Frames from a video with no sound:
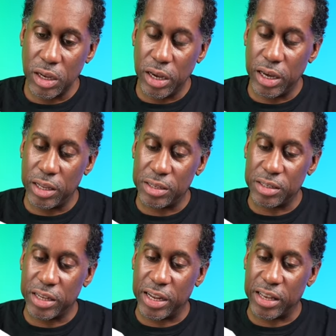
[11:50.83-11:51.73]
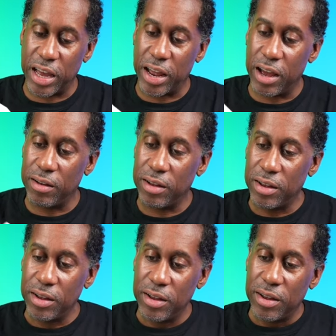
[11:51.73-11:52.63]
And let's take that out.
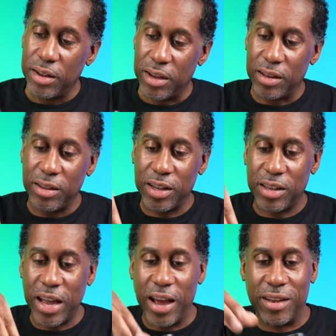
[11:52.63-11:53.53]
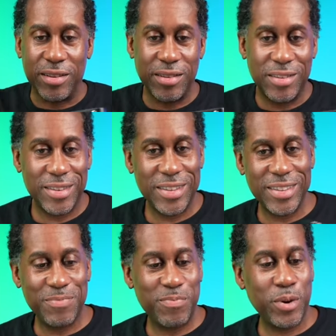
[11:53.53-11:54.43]
And look at that.
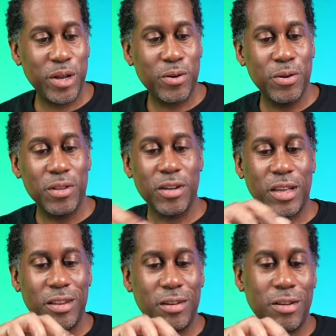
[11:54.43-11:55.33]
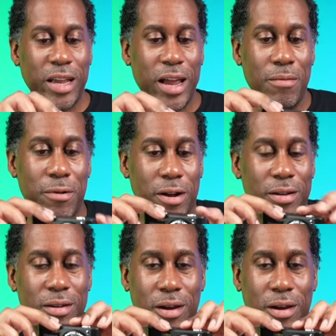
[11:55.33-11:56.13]
Pretty cool looking little camera.